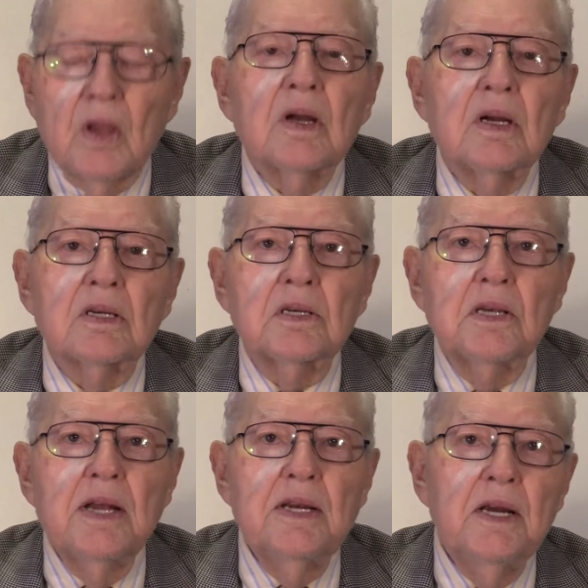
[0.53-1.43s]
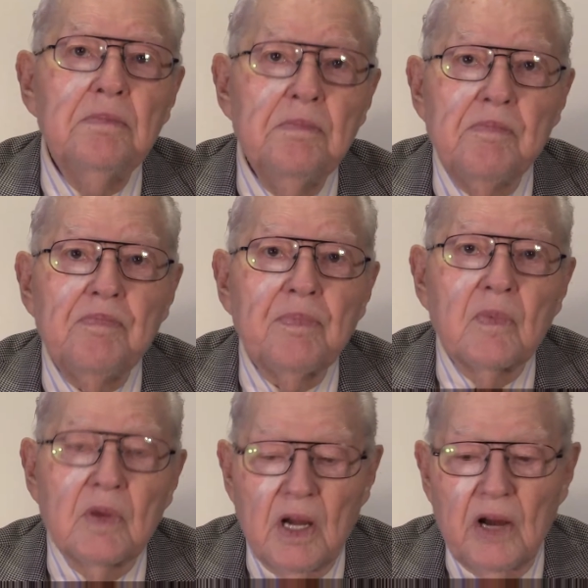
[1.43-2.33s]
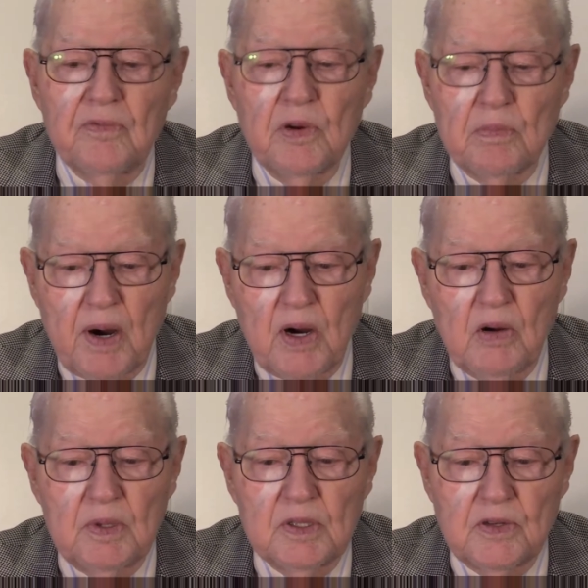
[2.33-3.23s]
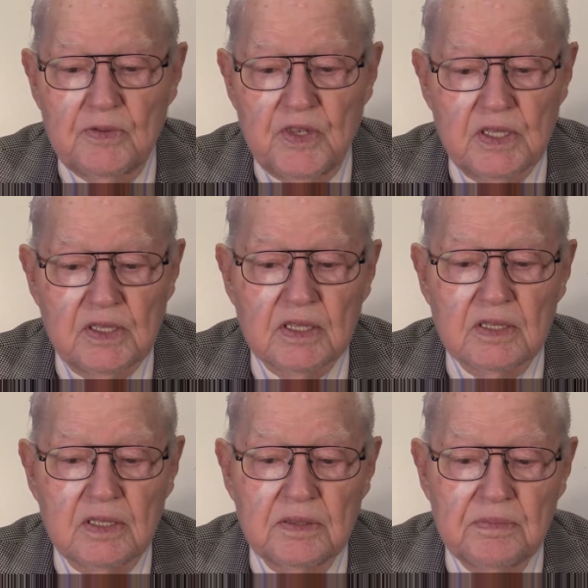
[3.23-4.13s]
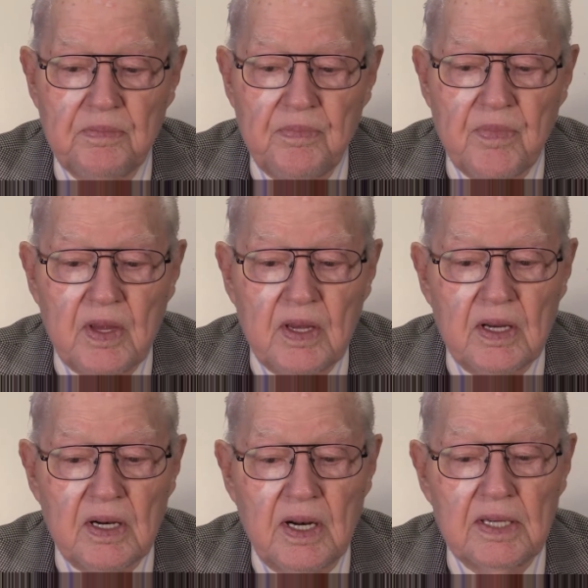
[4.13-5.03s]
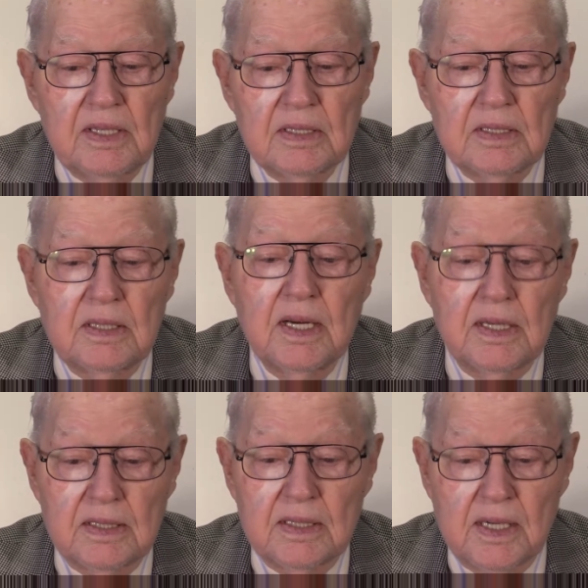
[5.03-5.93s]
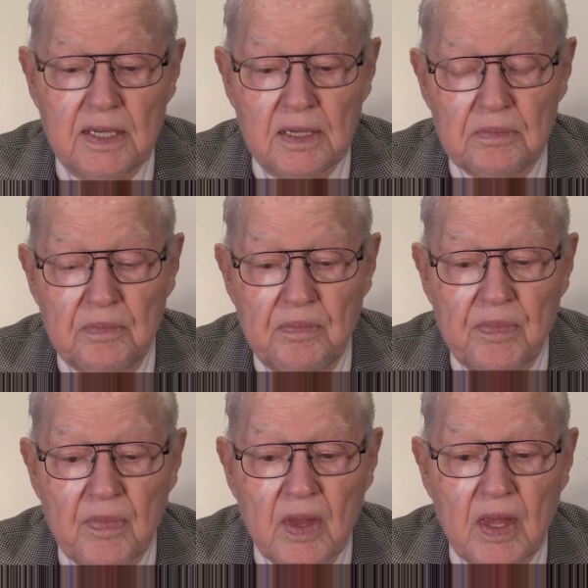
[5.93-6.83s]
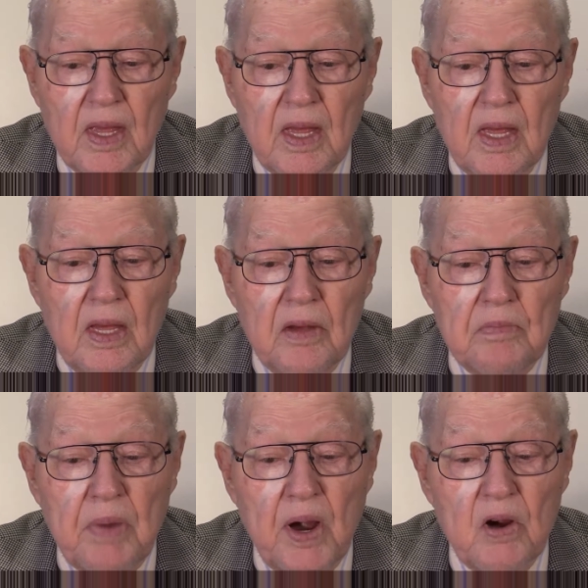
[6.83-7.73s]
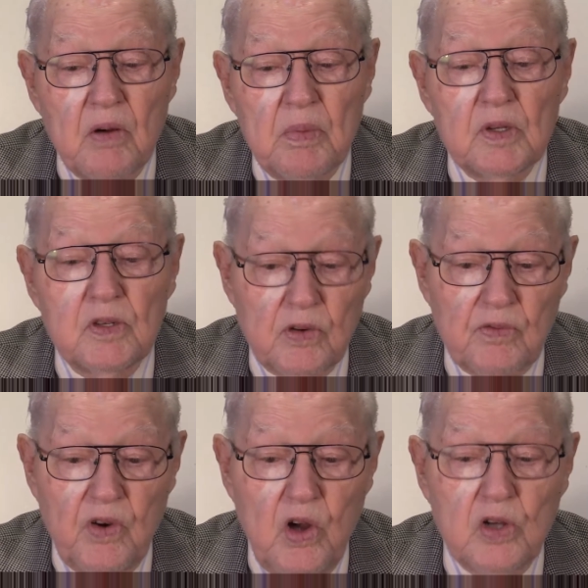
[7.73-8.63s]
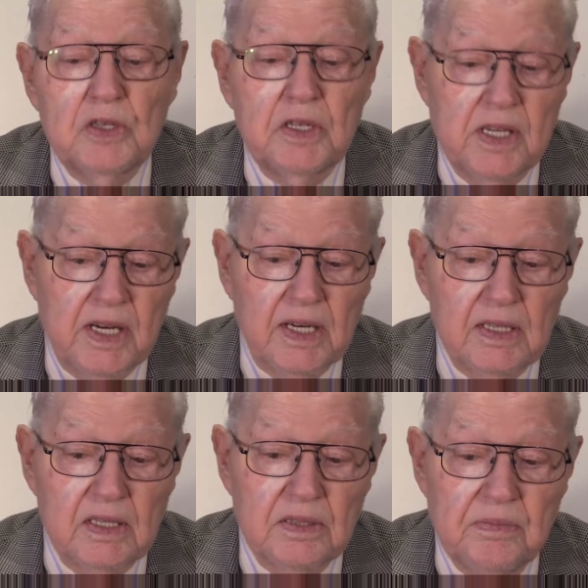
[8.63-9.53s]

A study of the parables of Jesus. Lesson 16. Parables of lost things.